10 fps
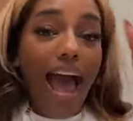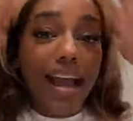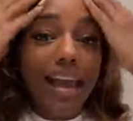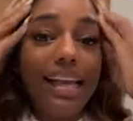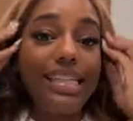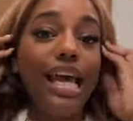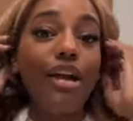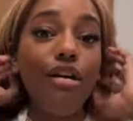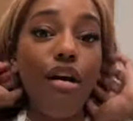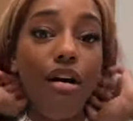I can't
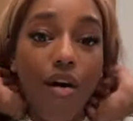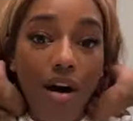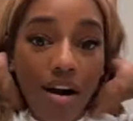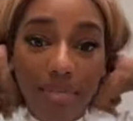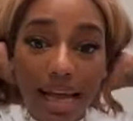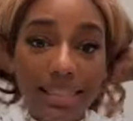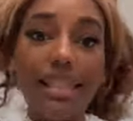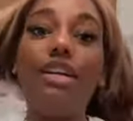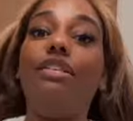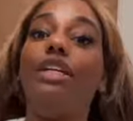tell y'all all my
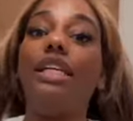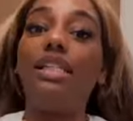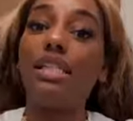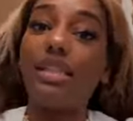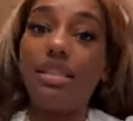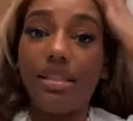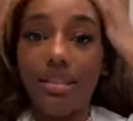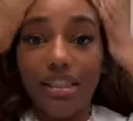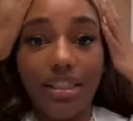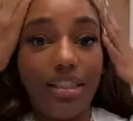secrets,
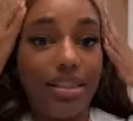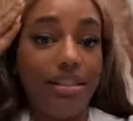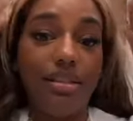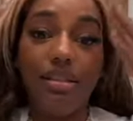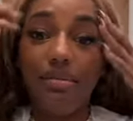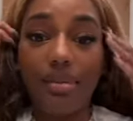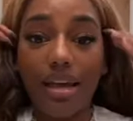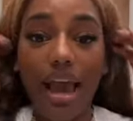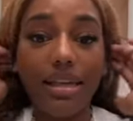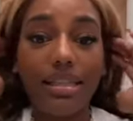
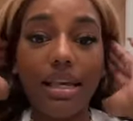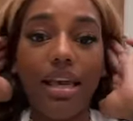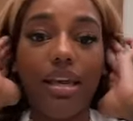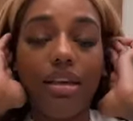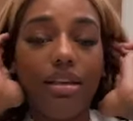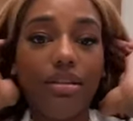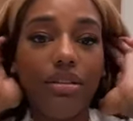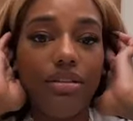okay, Stink?